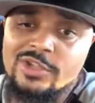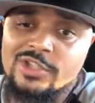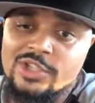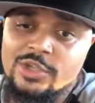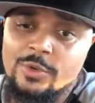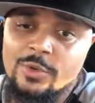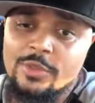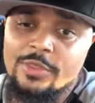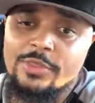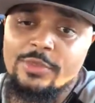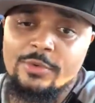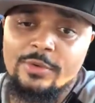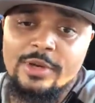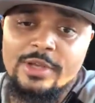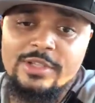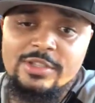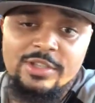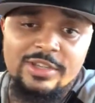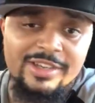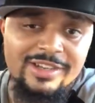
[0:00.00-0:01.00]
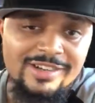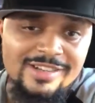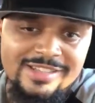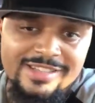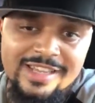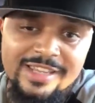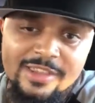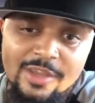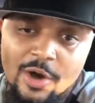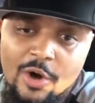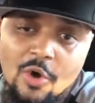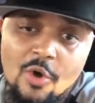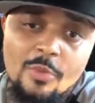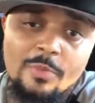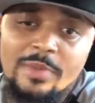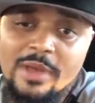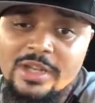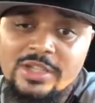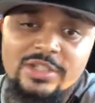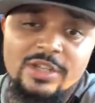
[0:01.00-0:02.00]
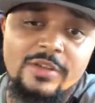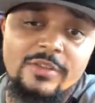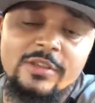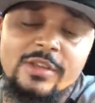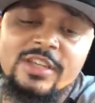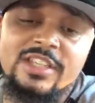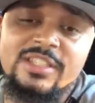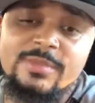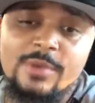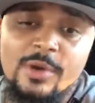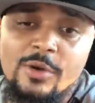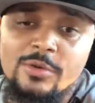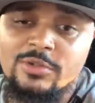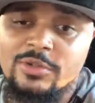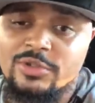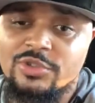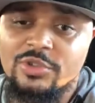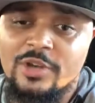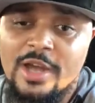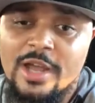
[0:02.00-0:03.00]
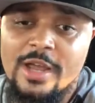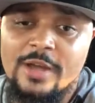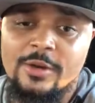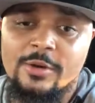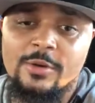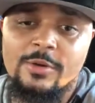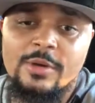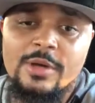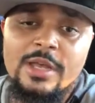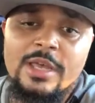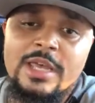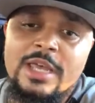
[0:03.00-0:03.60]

2, and 3 so you can understand the whole picture of the exposure triangle.